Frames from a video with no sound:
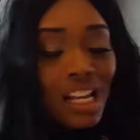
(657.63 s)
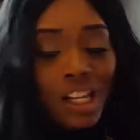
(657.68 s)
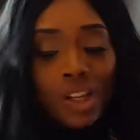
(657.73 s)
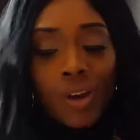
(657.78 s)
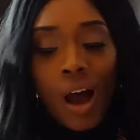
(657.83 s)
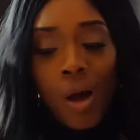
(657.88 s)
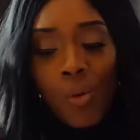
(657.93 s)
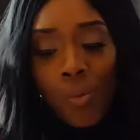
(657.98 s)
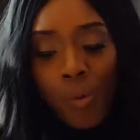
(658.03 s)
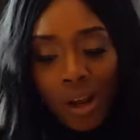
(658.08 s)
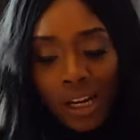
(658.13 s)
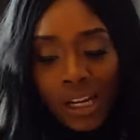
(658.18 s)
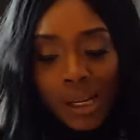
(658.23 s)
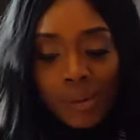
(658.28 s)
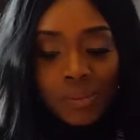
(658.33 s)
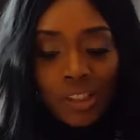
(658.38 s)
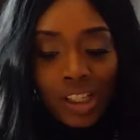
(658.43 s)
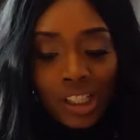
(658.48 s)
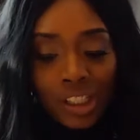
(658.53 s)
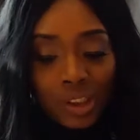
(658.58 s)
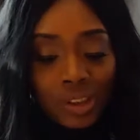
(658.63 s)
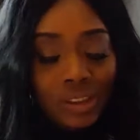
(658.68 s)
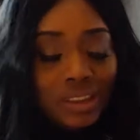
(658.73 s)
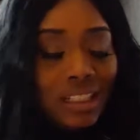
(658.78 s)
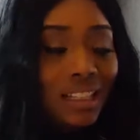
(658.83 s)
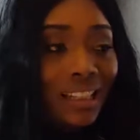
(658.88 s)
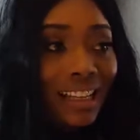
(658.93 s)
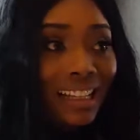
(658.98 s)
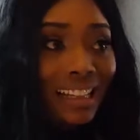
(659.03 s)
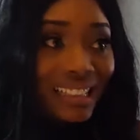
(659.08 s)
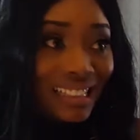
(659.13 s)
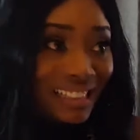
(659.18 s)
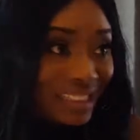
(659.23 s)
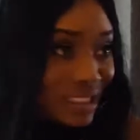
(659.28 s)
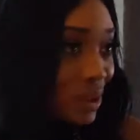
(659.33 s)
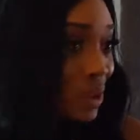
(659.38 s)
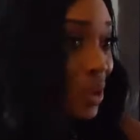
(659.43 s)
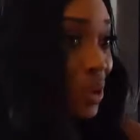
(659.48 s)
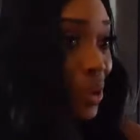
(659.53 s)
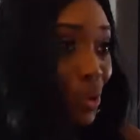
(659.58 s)
So I wanted him to understand, like, this
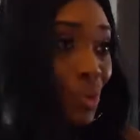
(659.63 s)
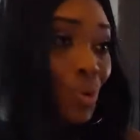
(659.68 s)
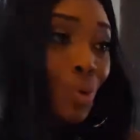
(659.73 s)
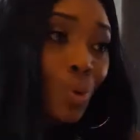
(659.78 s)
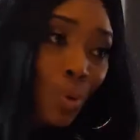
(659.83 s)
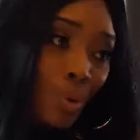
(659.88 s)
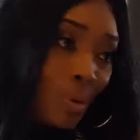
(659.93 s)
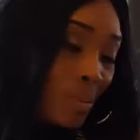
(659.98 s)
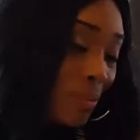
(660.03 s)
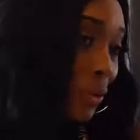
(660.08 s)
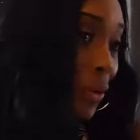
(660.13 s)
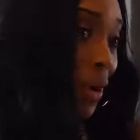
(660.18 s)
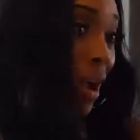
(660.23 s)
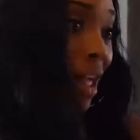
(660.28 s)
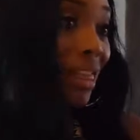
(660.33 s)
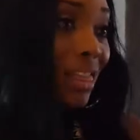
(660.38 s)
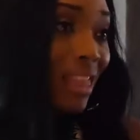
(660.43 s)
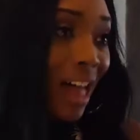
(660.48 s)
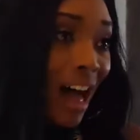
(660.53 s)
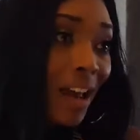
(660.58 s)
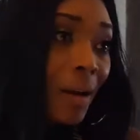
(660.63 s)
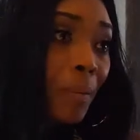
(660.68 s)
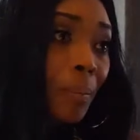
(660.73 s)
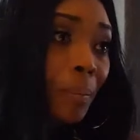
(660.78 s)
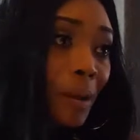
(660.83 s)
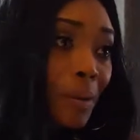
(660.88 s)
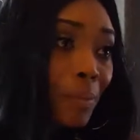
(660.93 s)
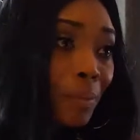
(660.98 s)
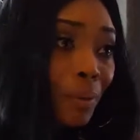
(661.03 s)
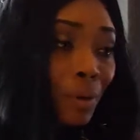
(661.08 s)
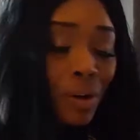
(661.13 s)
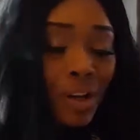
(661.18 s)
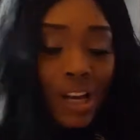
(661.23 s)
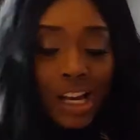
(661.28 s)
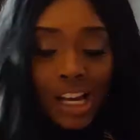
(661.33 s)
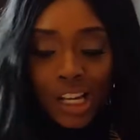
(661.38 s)
is a new norm for a lot of people.